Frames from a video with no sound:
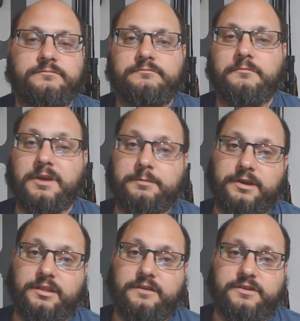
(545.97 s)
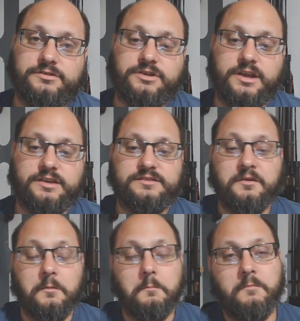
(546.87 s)
maybe a love interest,
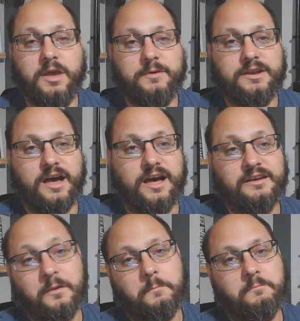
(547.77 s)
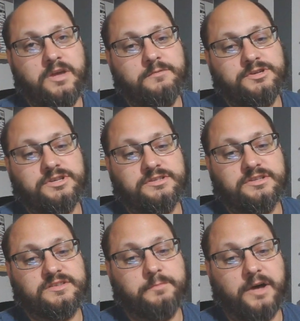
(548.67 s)
maybe not, maybe she's a
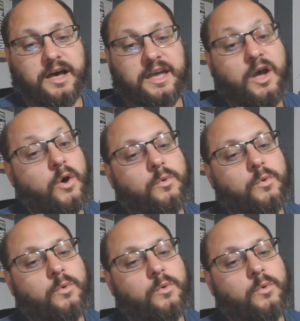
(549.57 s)
spy.